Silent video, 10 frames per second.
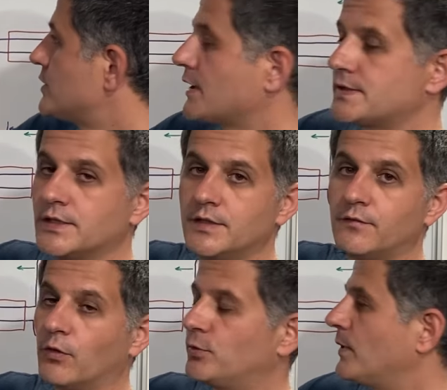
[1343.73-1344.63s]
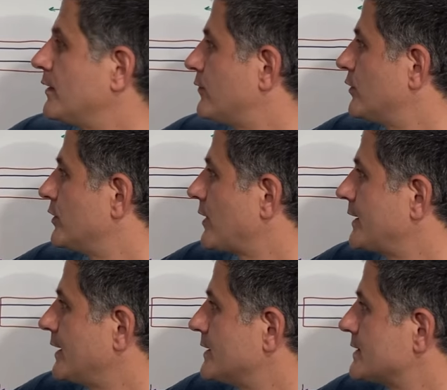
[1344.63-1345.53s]
just the default one for the
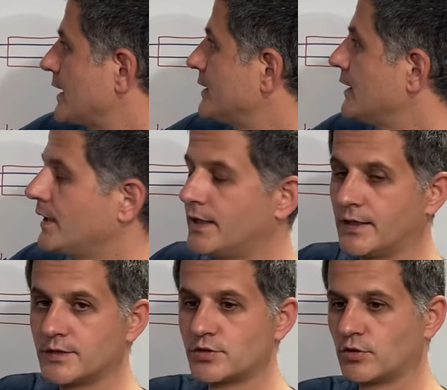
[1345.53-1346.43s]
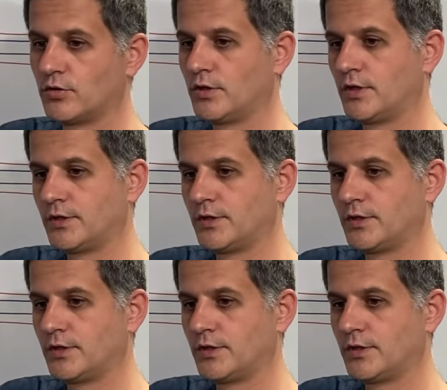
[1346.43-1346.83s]
right hand side. And so,